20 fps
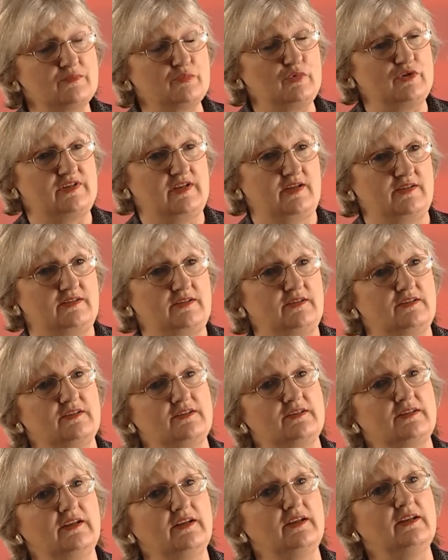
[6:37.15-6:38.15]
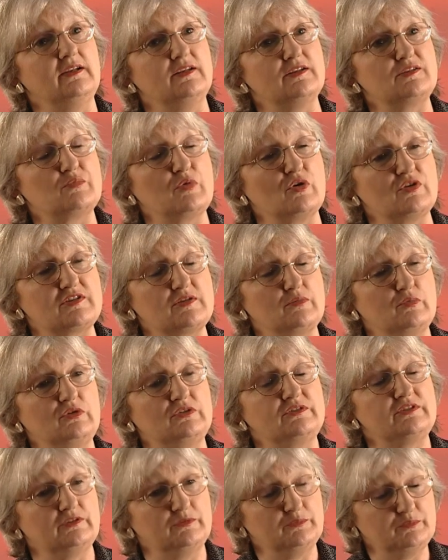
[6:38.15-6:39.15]
presented as clearly as possible,
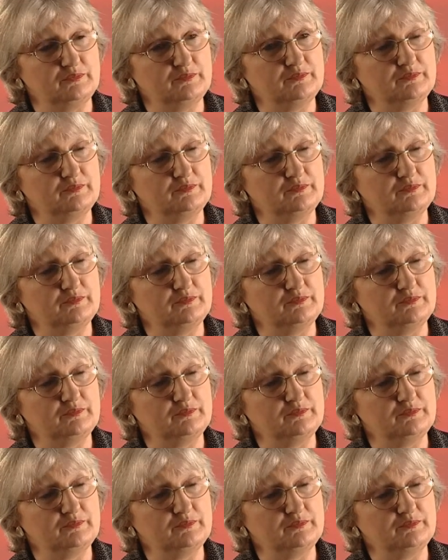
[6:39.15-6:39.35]
to